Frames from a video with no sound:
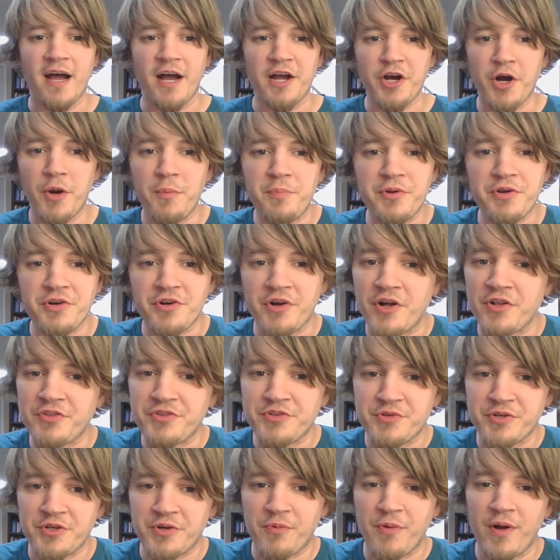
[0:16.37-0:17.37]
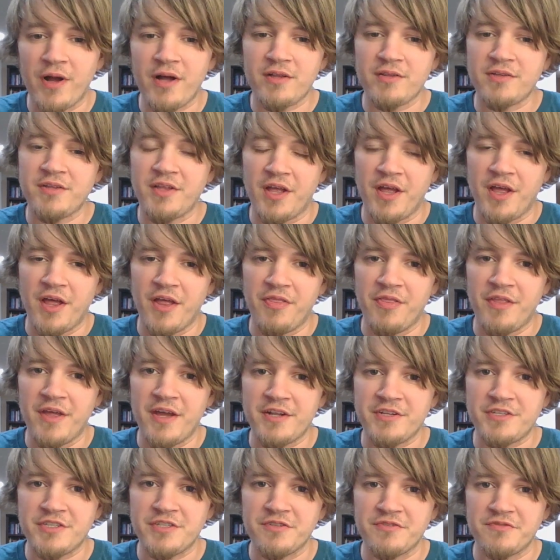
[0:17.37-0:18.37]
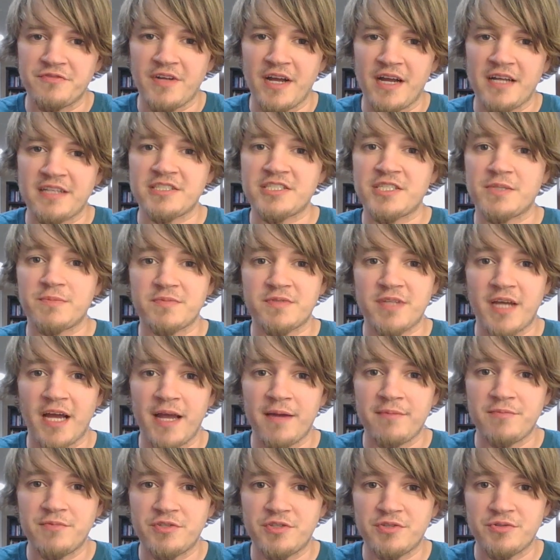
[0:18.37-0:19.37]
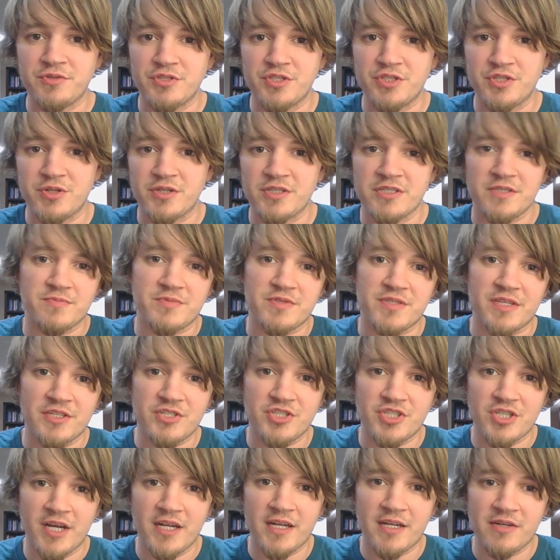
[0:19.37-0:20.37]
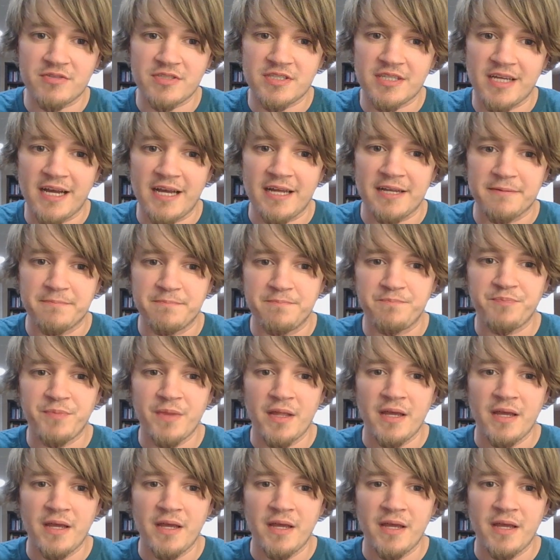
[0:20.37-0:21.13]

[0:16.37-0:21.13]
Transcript: I hope you're all doing well and that you've gotten some time to enjoy some sunshine outside.